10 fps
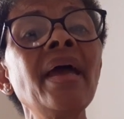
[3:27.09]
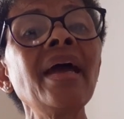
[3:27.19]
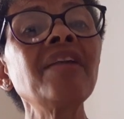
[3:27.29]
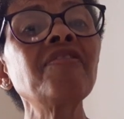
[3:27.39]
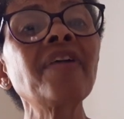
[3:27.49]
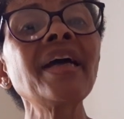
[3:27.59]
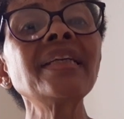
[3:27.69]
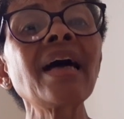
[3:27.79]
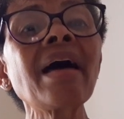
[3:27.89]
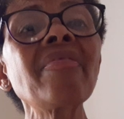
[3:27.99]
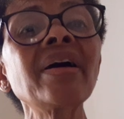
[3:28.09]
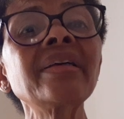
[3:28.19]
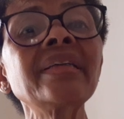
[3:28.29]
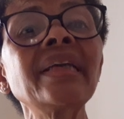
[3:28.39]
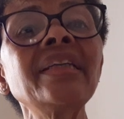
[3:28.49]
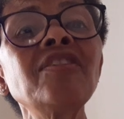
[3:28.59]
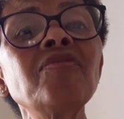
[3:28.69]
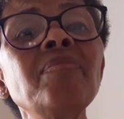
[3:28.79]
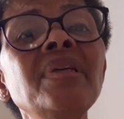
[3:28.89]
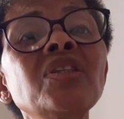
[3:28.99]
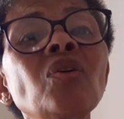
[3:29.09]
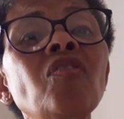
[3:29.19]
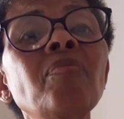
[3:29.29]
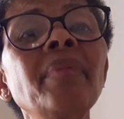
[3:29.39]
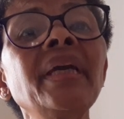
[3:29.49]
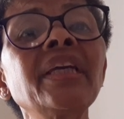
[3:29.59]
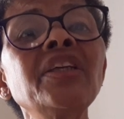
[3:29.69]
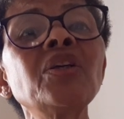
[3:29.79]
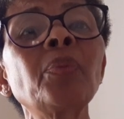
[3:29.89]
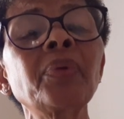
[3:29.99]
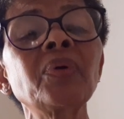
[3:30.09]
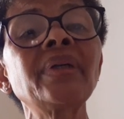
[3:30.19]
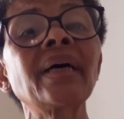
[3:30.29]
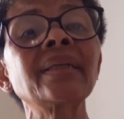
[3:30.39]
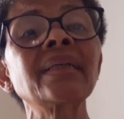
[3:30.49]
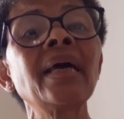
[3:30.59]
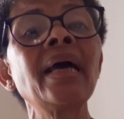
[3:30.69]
and find other creative means of making your product